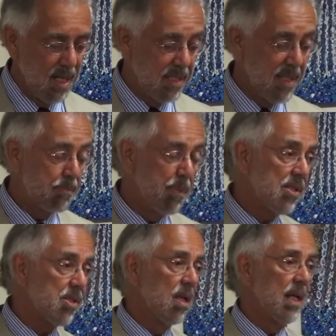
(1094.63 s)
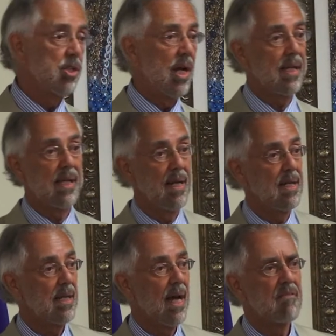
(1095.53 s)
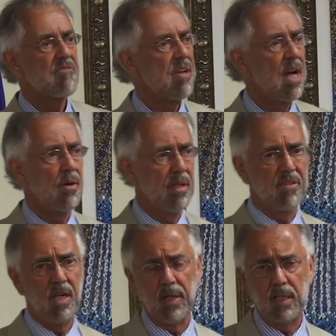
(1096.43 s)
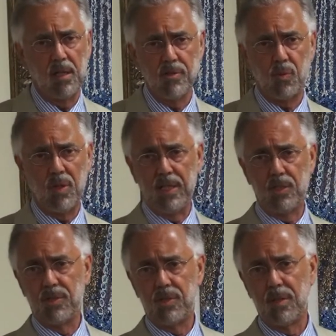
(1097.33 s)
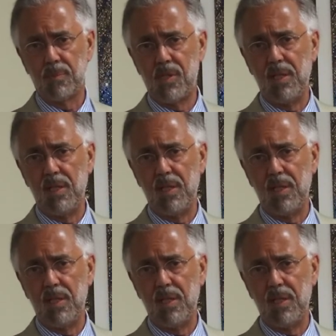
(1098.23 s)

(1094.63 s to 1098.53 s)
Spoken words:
Now, Dick Bissell and Jack Kennedy had a very, very close relationship.